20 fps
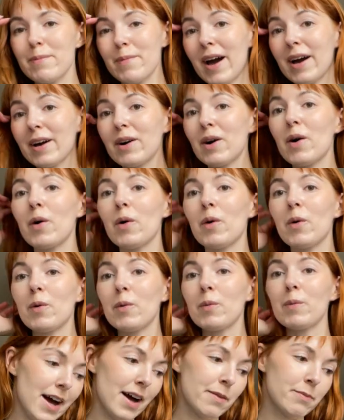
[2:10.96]
back
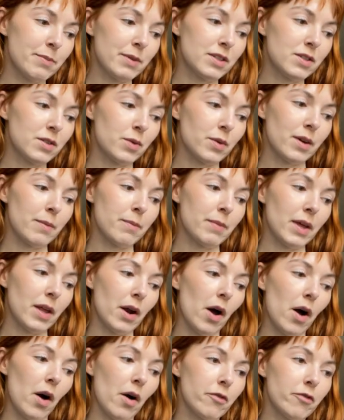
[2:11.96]
home. I've been doing a bit
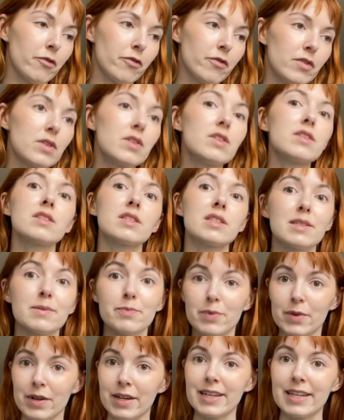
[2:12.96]
of
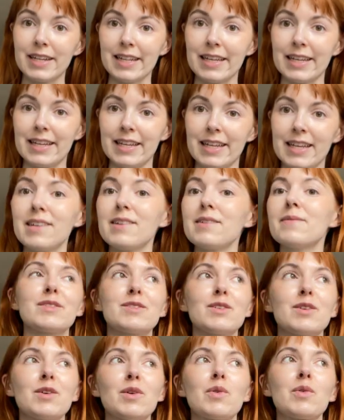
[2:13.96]
spring cleaning
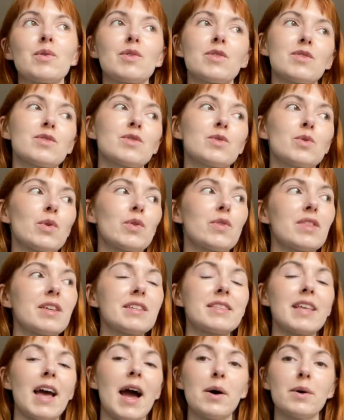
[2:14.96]
to sort
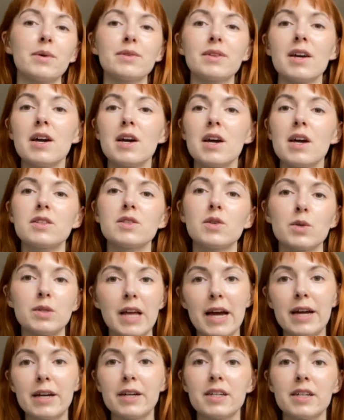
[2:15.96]
things out. So
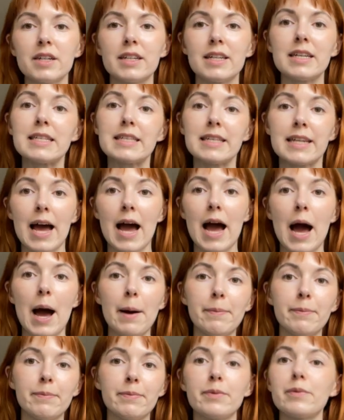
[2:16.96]
Danggeun is an
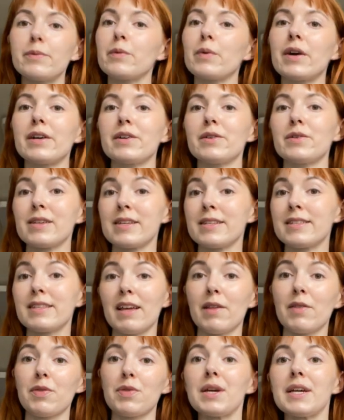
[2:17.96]
app where you can
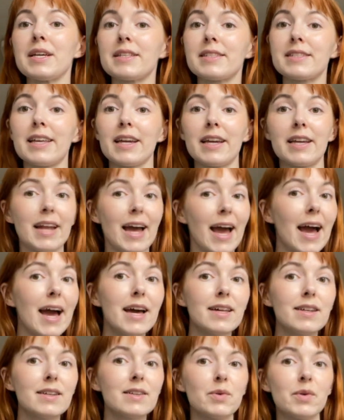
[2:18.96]
sell things
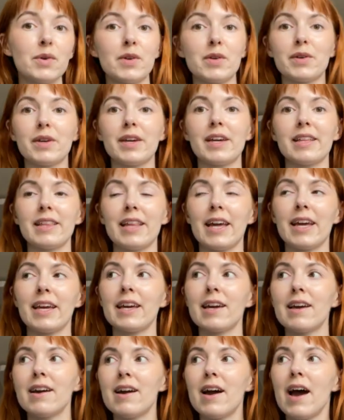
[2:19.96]
secondhand or you can like
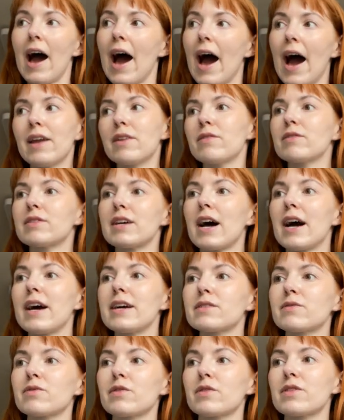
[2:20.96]

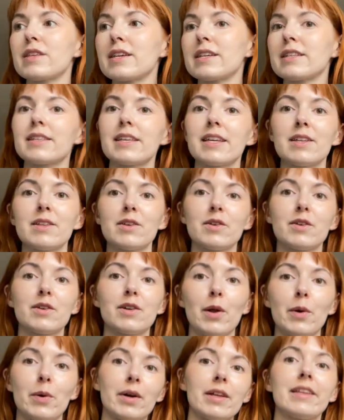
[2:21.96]
advertise for things in your
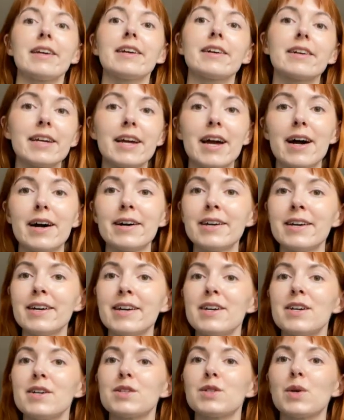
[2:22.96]
local area.
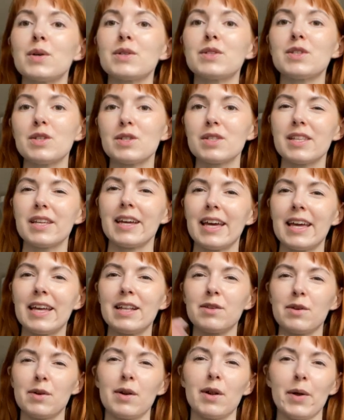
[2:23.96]
So it's just like
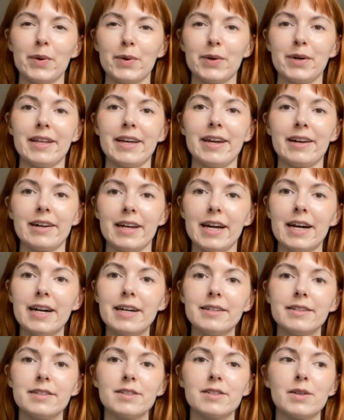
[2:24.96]
in your local
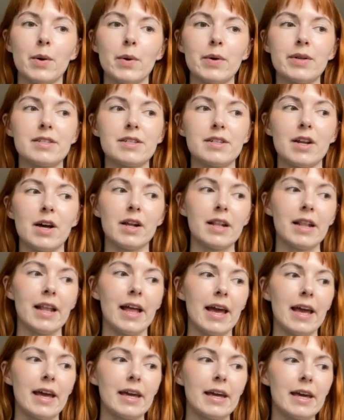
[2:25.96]
area. So it's not
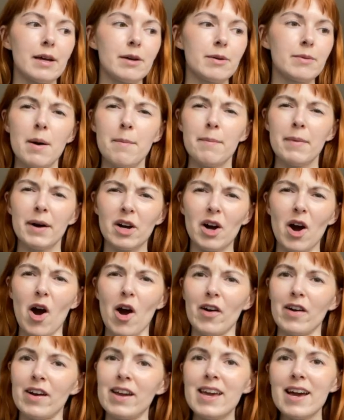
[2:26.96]
like
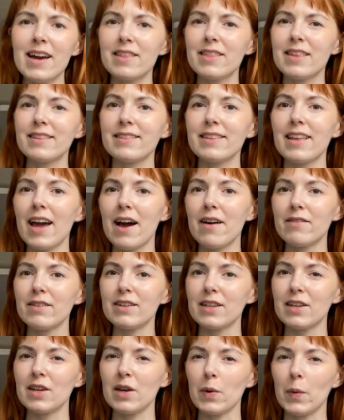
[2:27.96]
Mercari, I think they have in
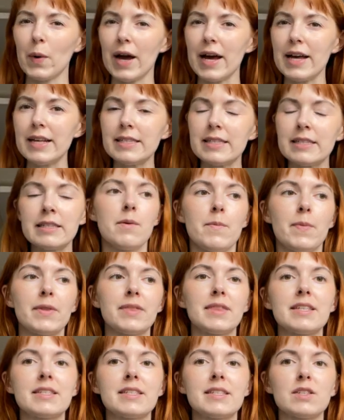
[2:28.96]
the US, but
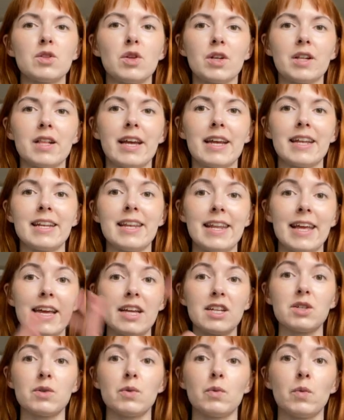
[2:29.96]
this is not like
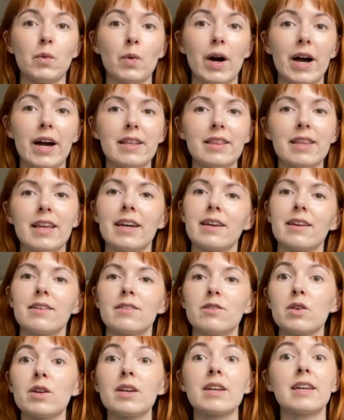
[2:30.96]
nationwide. Like
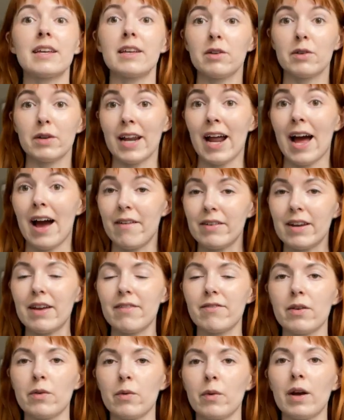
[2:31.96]
you can you can have it
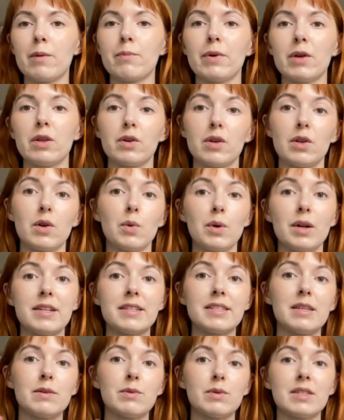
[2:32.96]
everywhere, but you can only
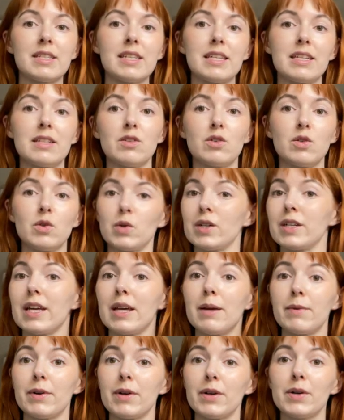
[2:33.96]
see what's in your
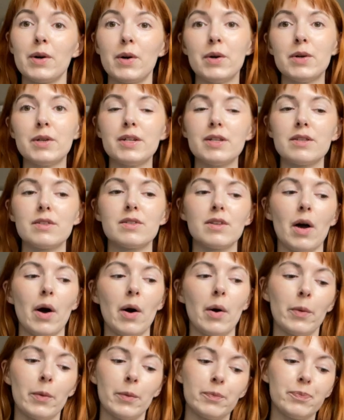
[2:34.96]
neighborhood.
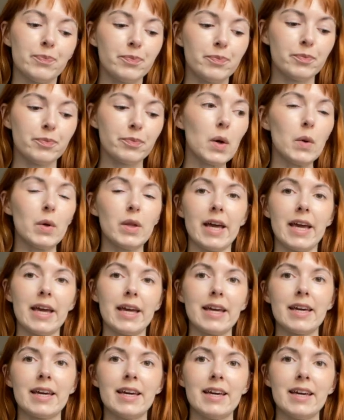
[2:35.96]
So, or
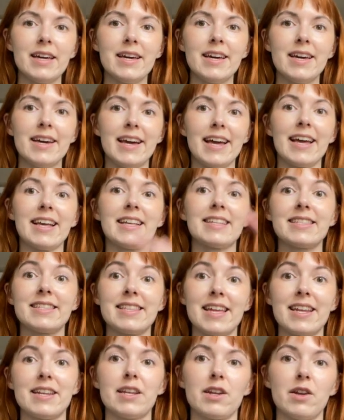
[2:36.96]
like
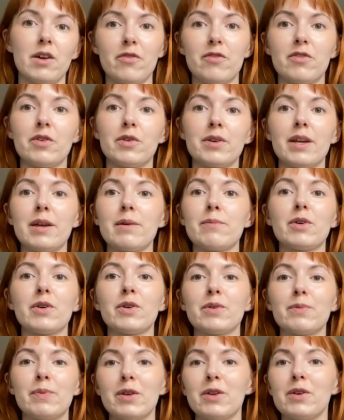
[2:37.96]
extended off your
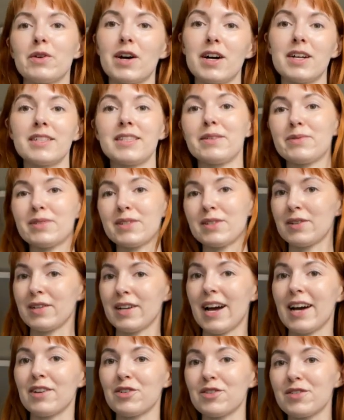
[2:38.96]
neighborhood, but you can't see what's on the
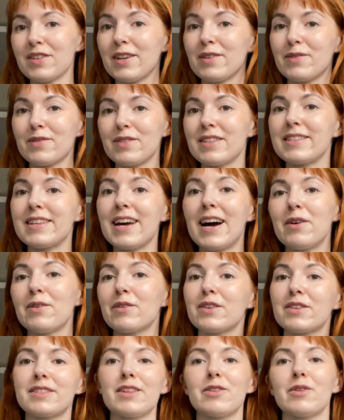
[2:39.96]
other side of the town
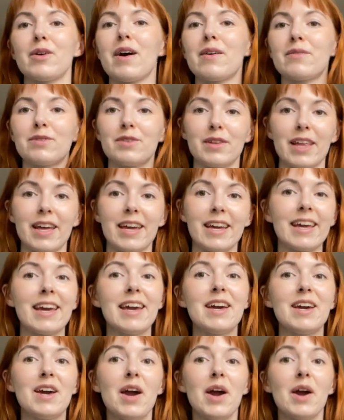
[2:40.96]
because then you have to like
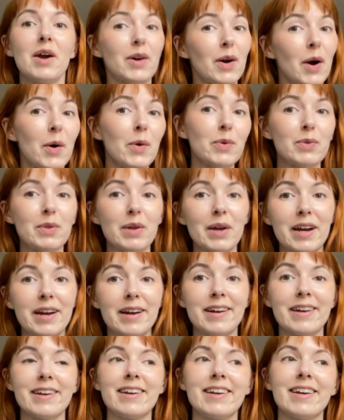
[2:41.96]
go
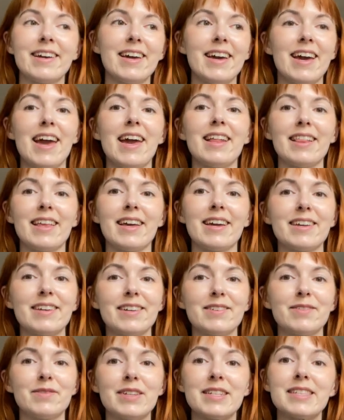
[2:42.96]
there and like
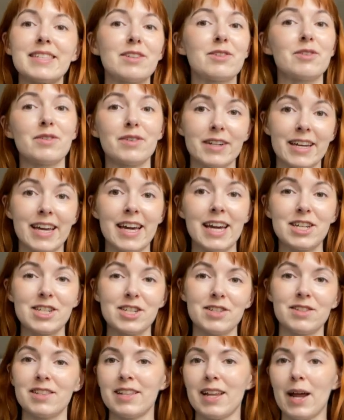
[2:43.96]
reset your
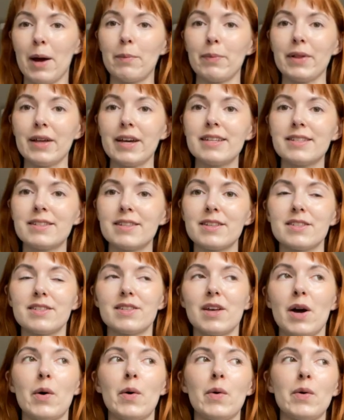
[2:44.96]
location to that place.
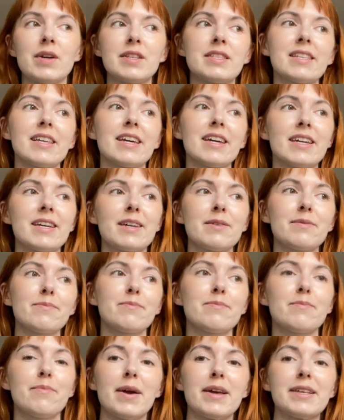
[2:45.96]
So it's like
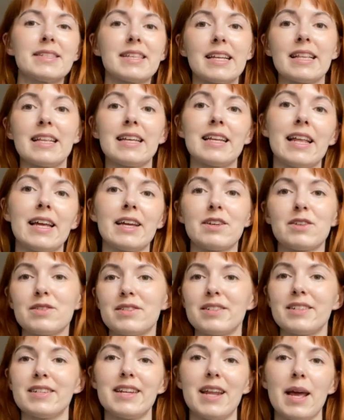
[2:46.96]
basically like
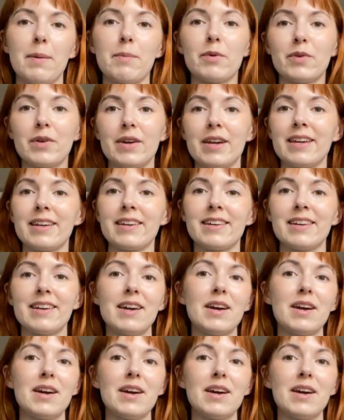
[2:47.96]
just neighboring